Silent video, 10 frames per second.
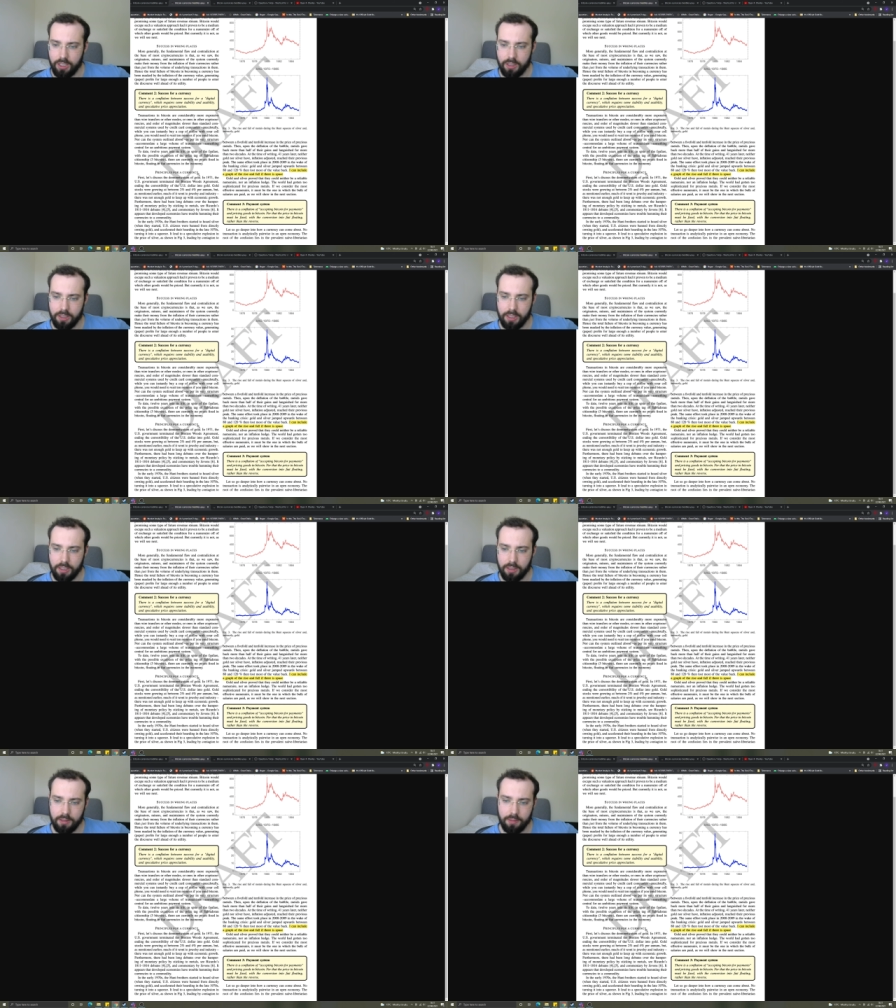I think
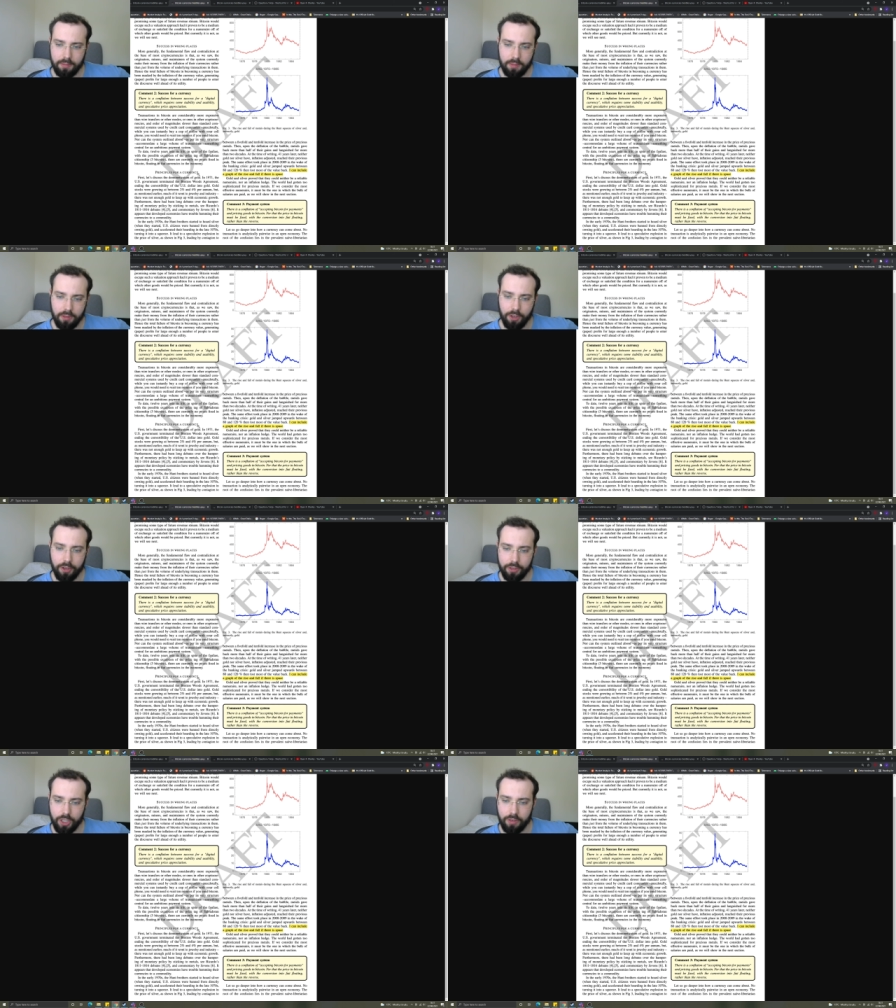you
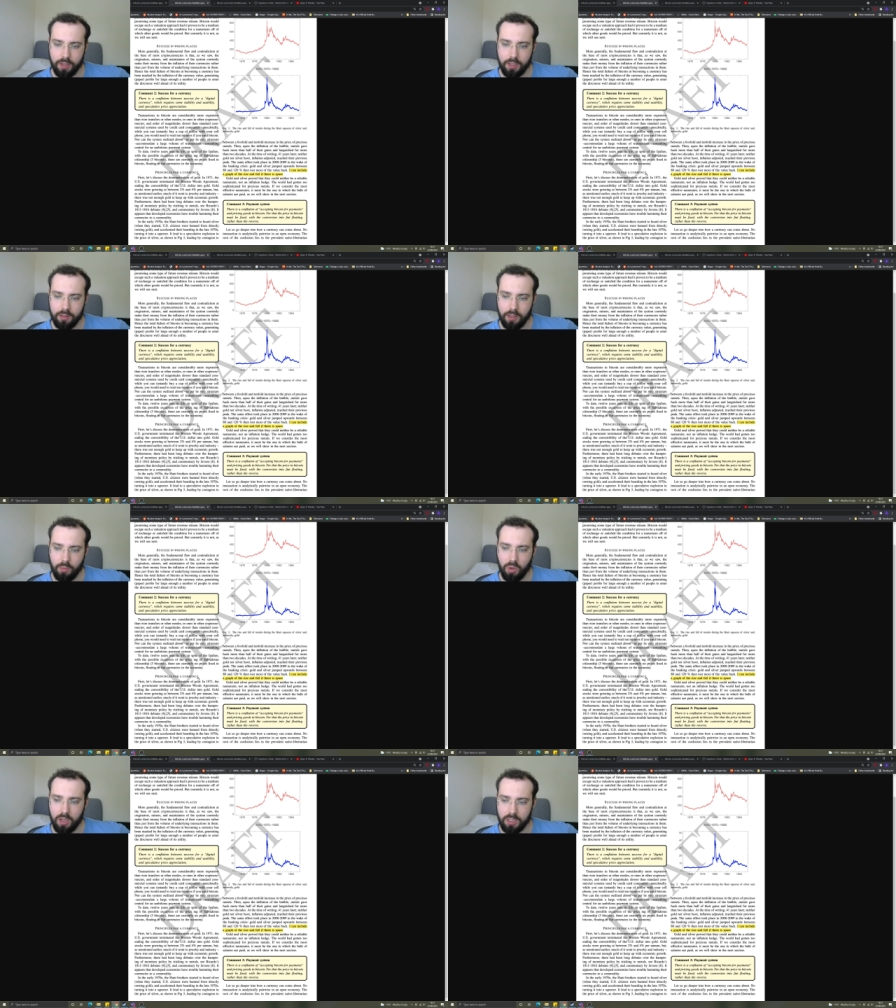know generally that
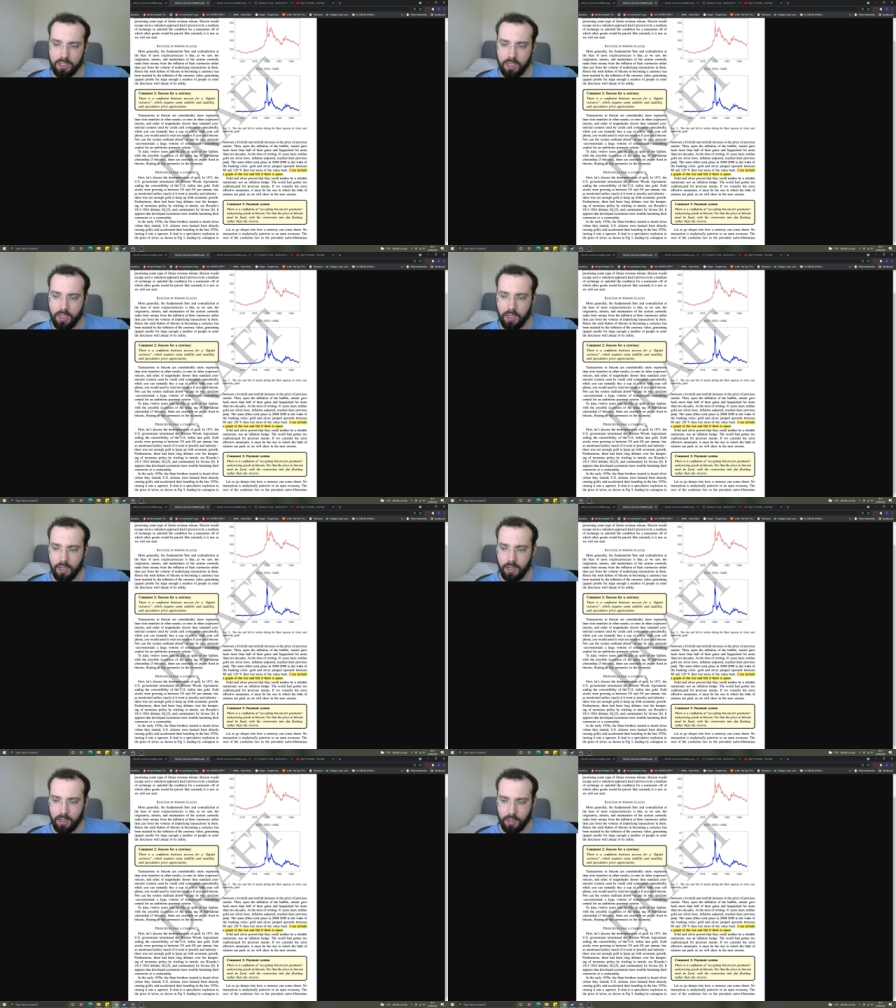works.
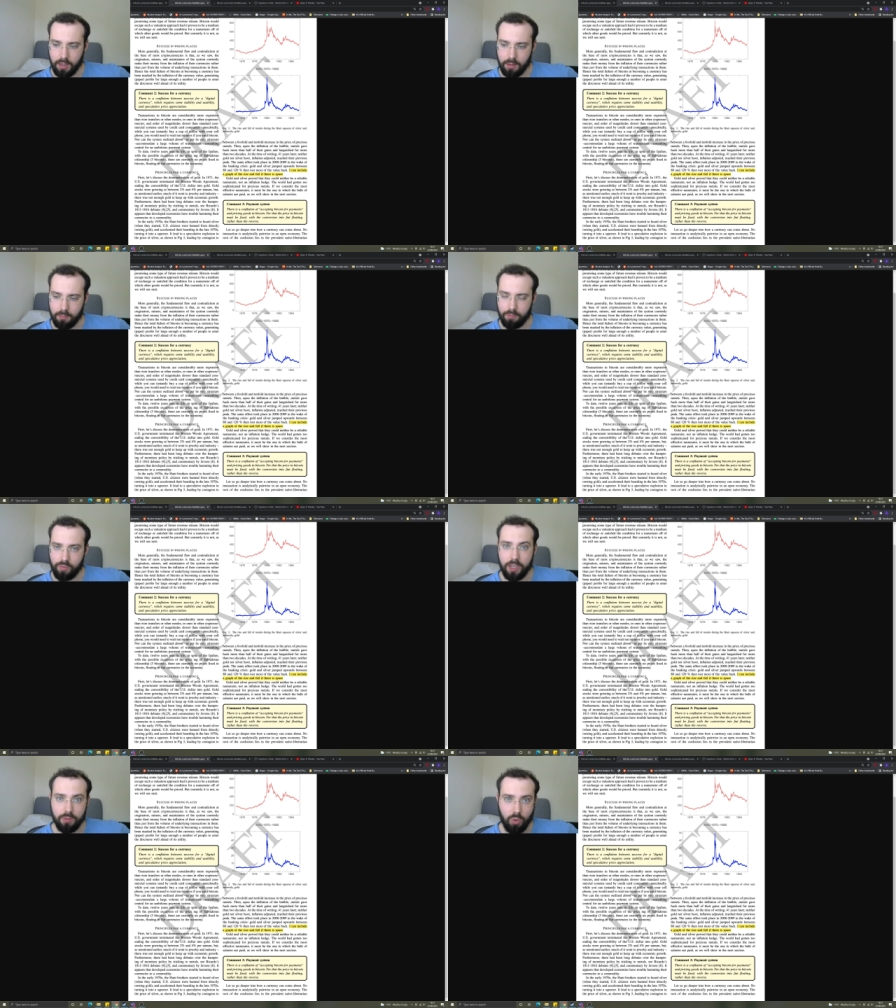Um,
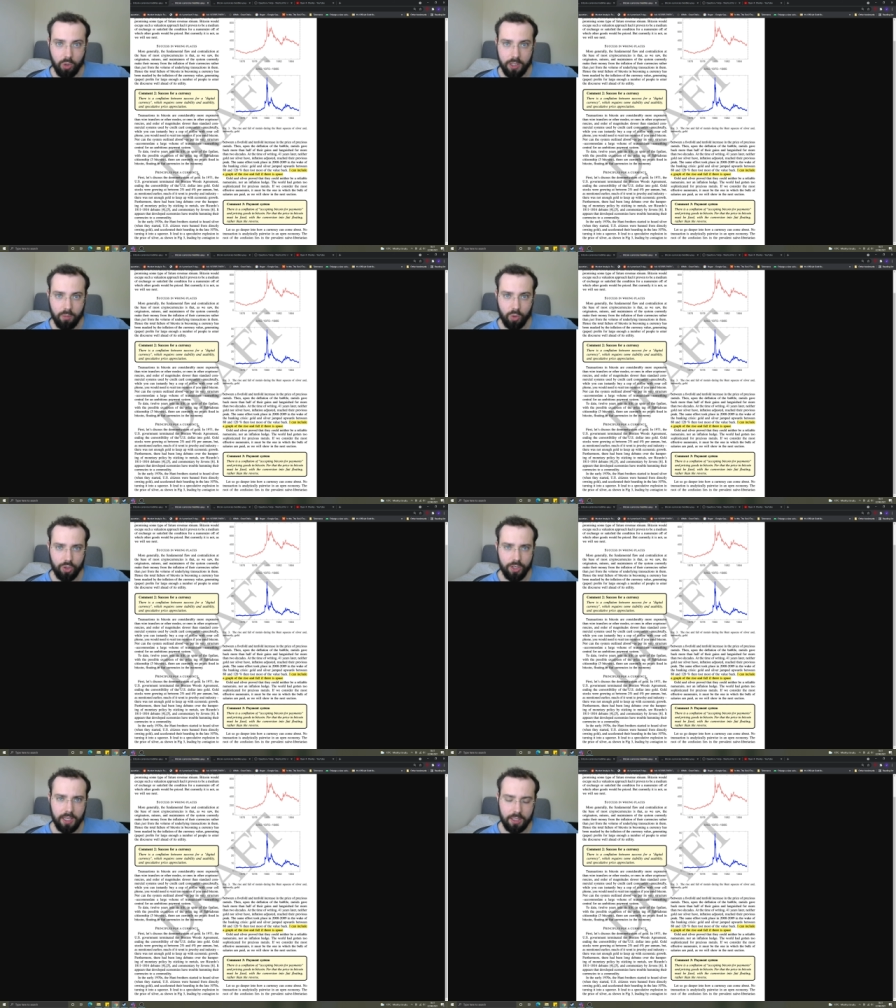Random Walk Down Wall
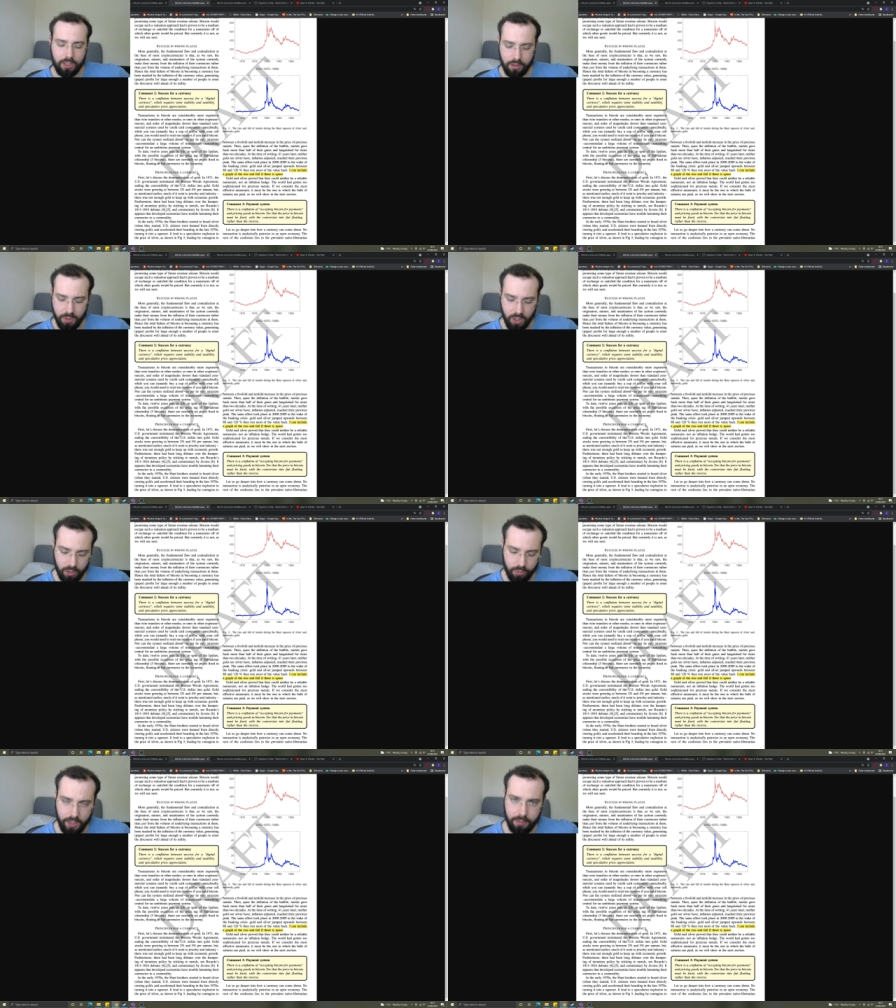Street. That's a good book.
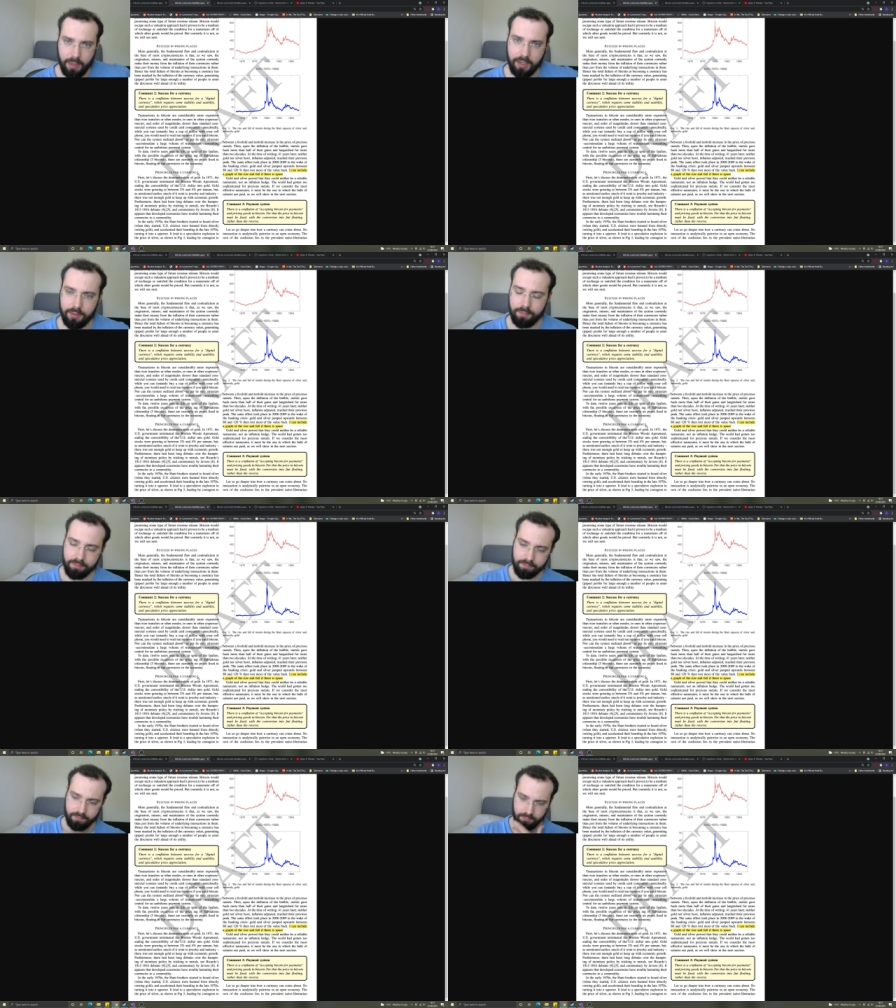I'd recommend
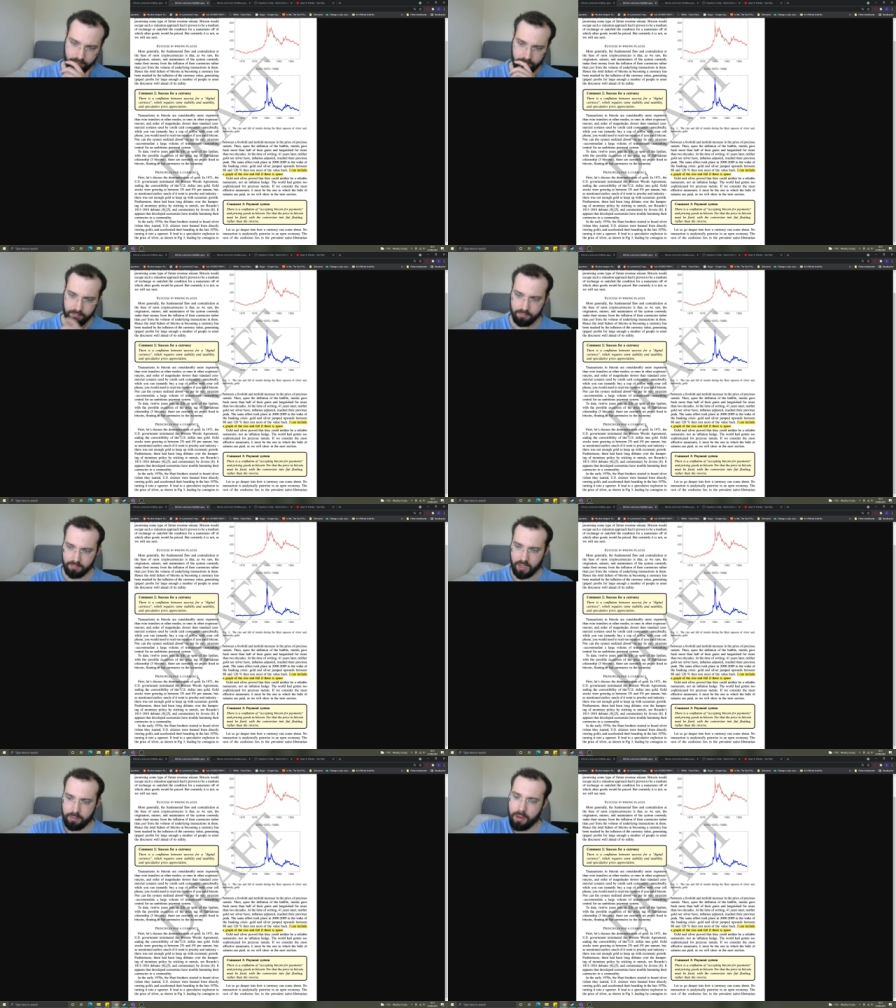
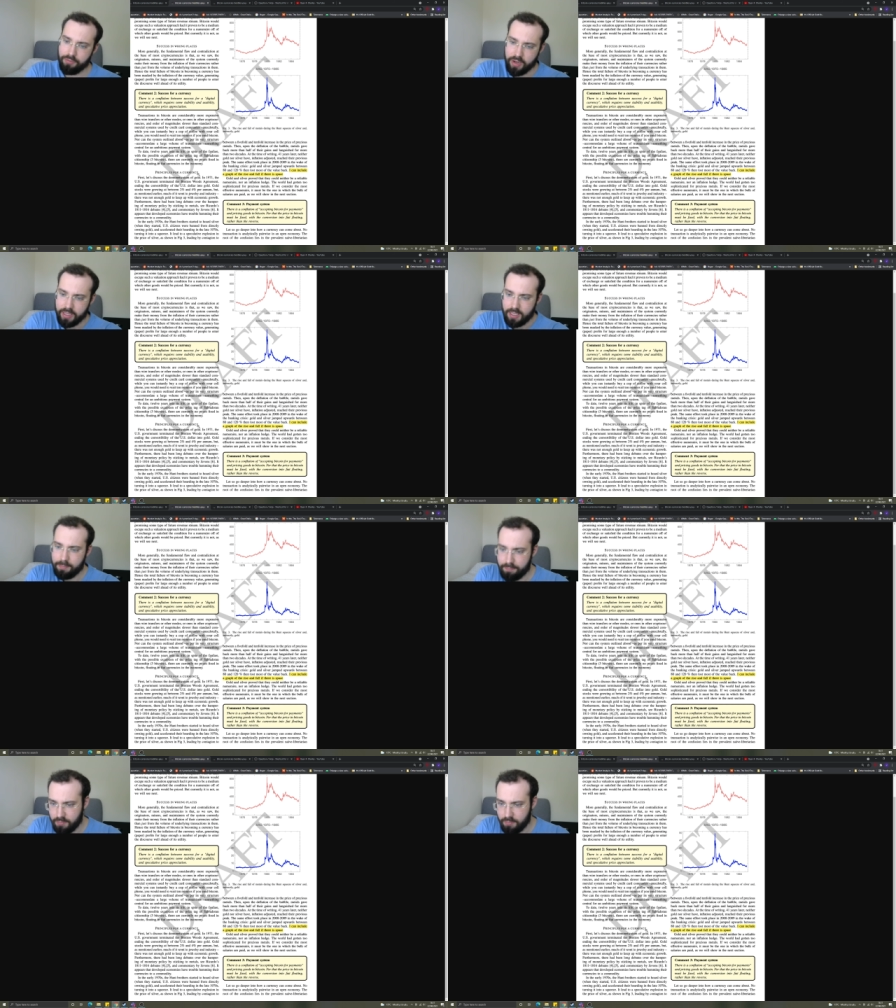recommend reading that.